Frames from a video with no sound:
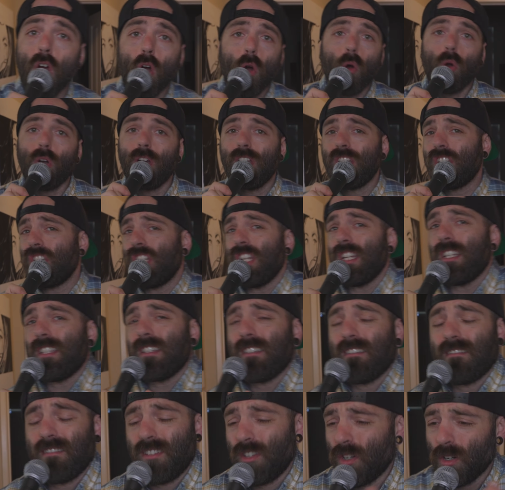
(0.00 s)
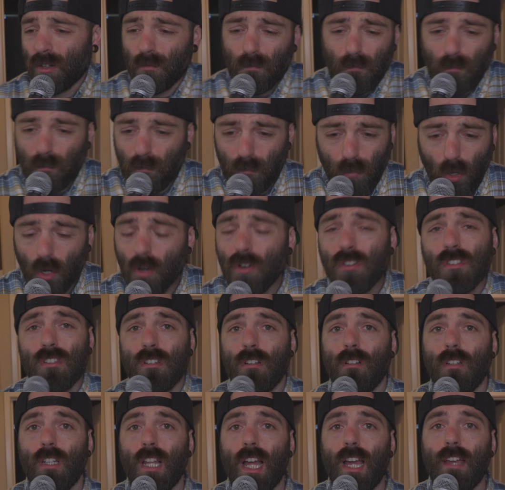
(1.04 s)
or it's just your
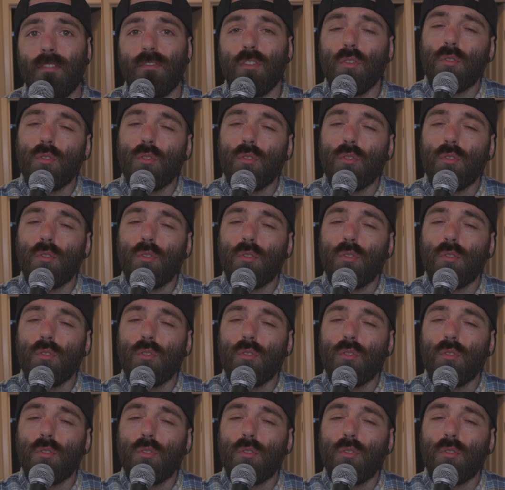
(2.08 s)
personal life.